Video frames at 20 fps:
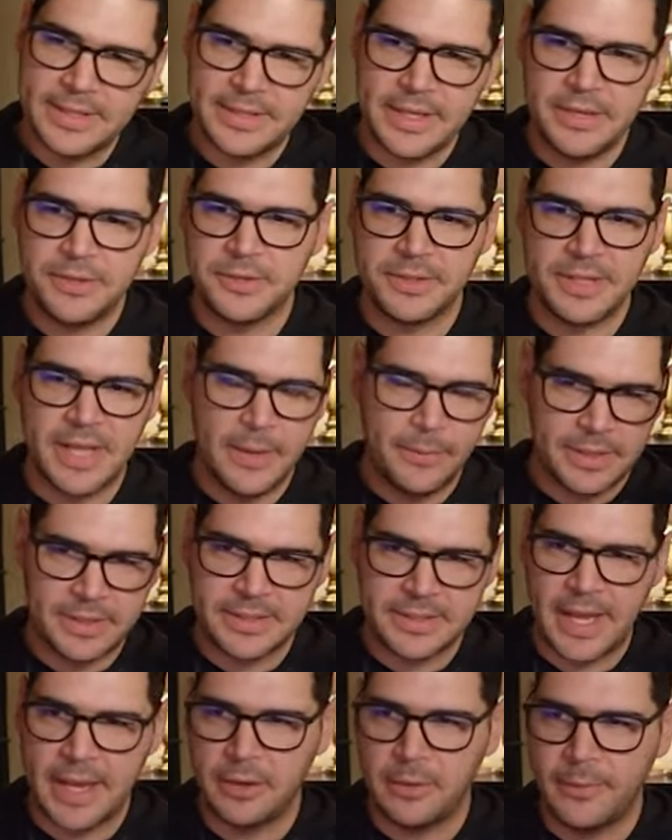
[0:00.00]
teacher's name with the
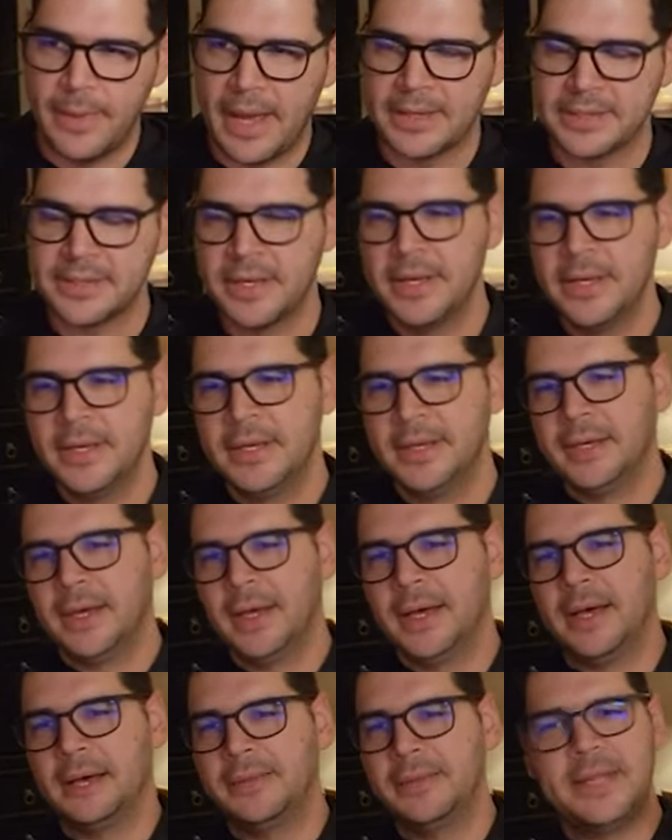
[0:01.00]
Tengu mask.
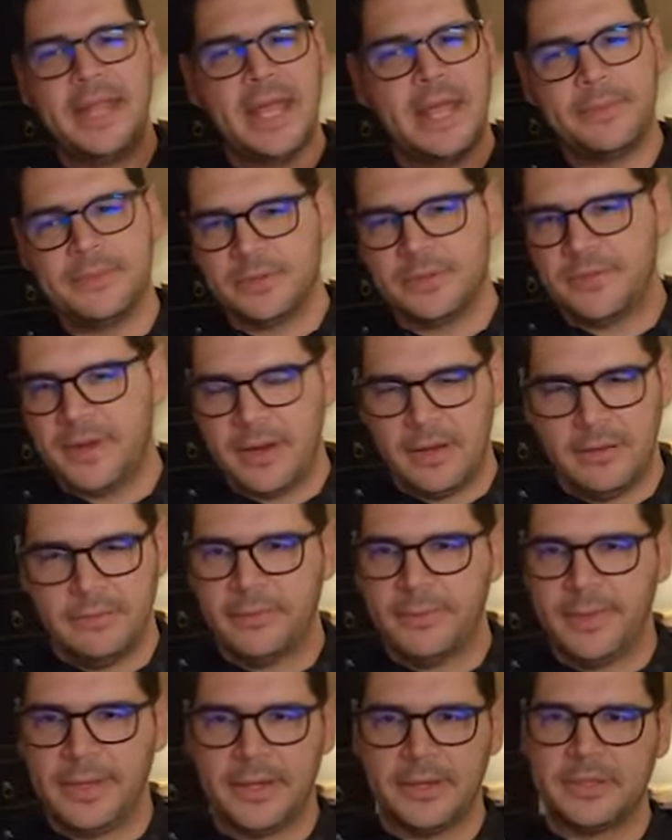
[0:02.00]
The names are very
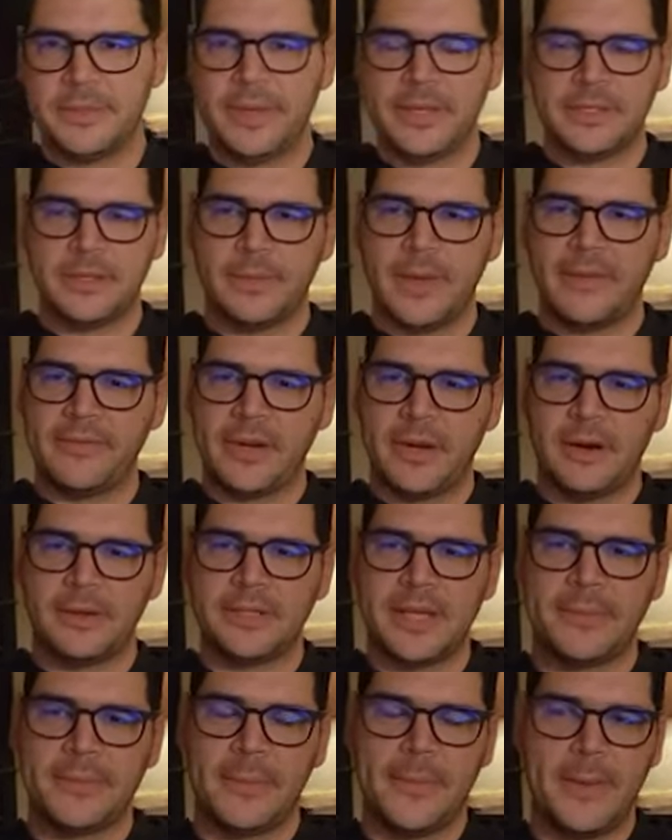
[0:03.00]
unfamiliar to me, so I'm having a hard
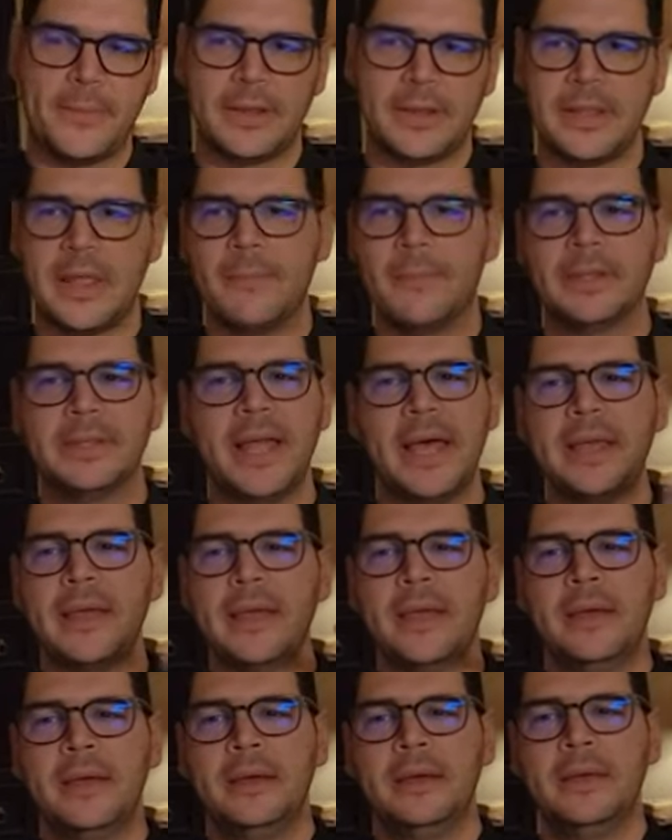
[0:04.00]
time remembering them. But like,
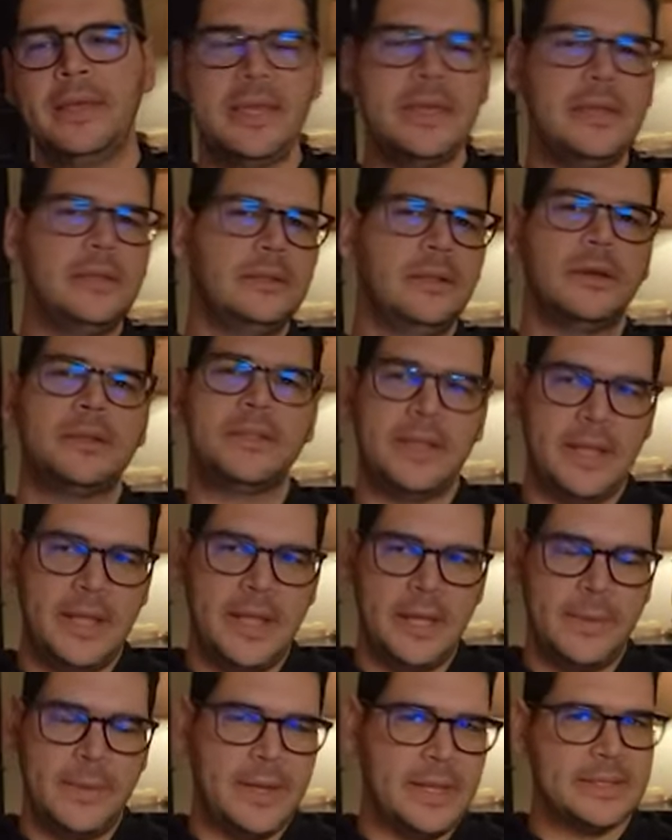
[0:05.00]
he looks at
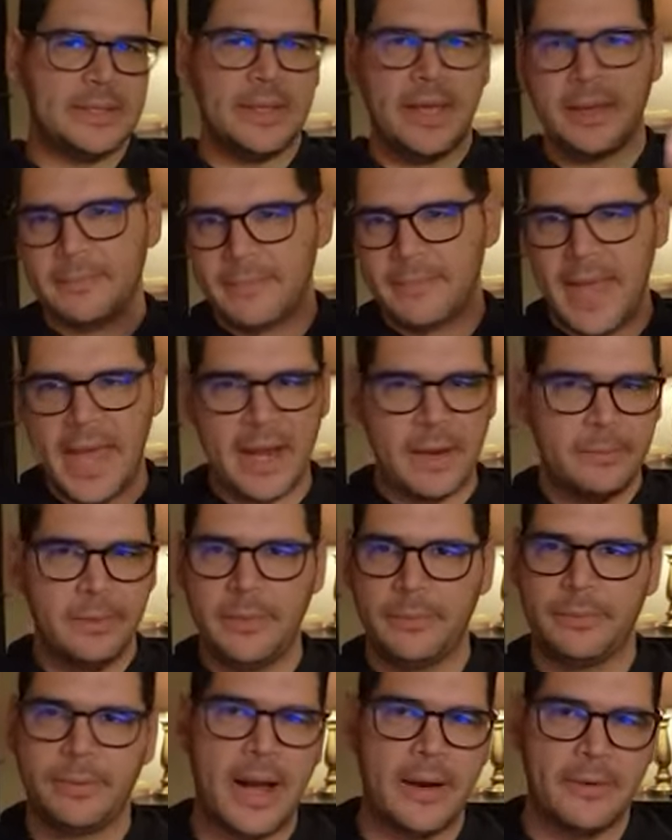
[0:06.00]
him and he's like, man, I'm
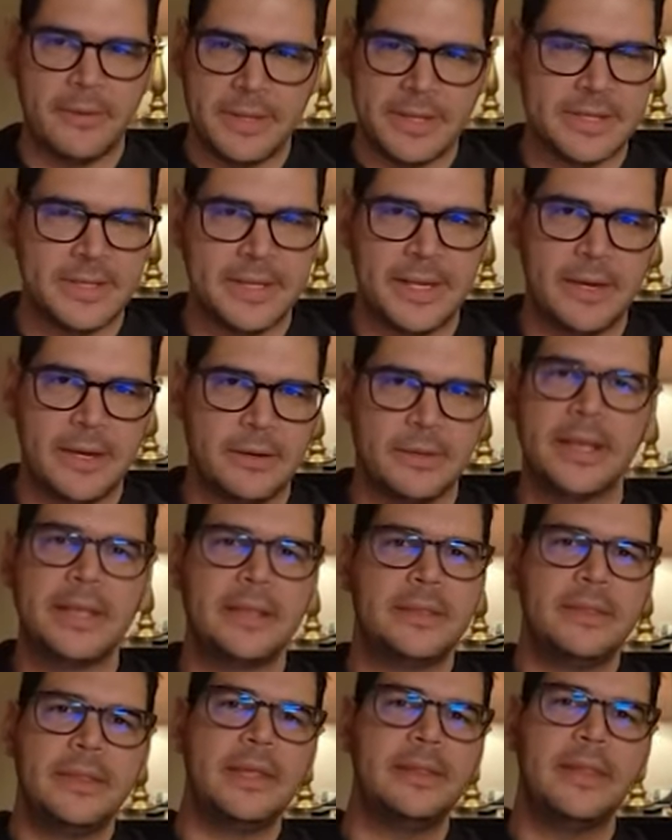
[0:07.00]
really proud of this kid. Or like
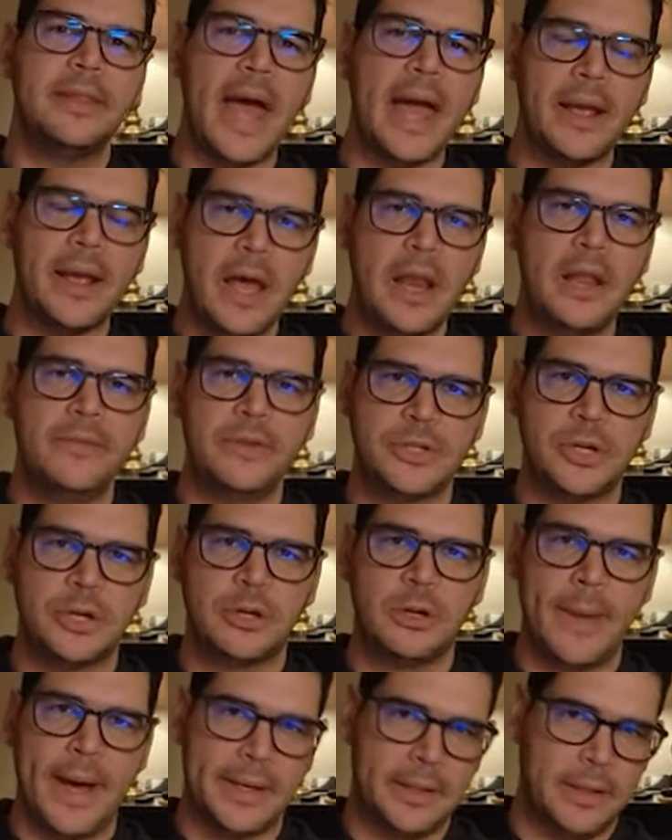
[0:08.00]
that kind of
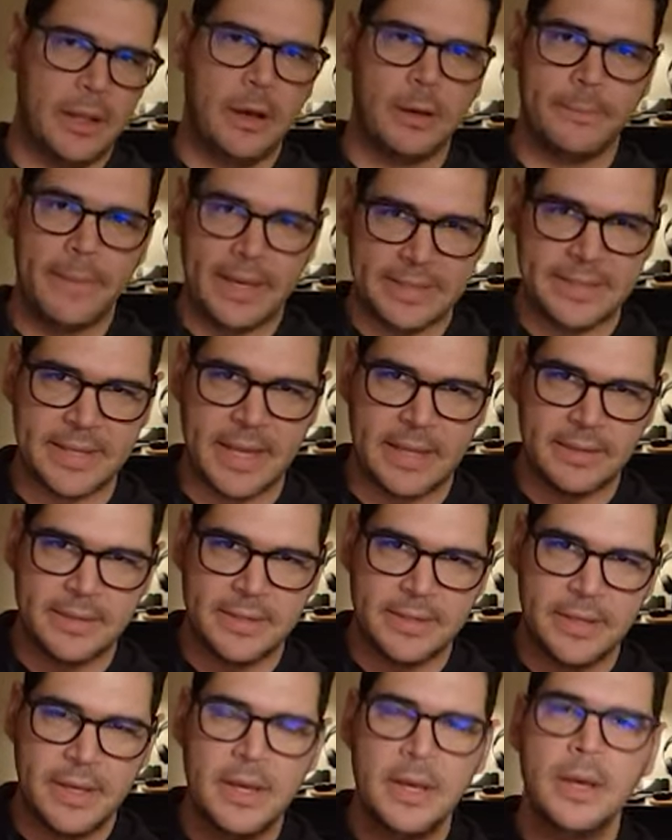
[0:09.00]
internal monologue makes
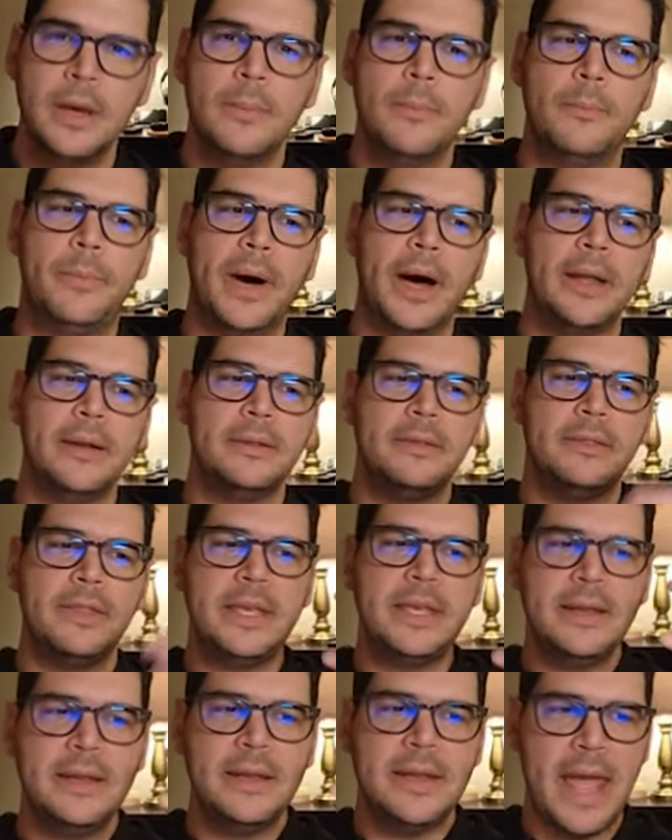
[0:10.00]
sense. But
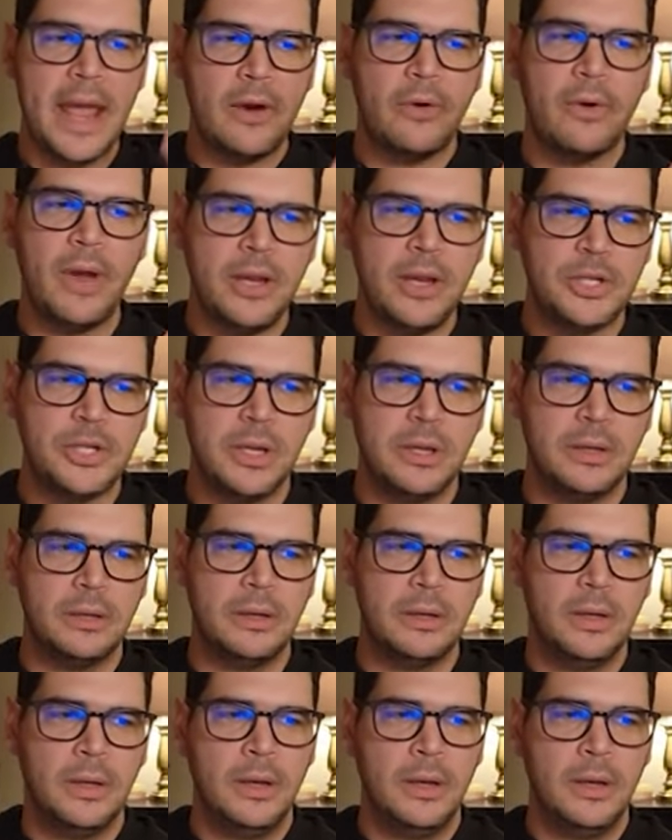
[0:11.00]
the narration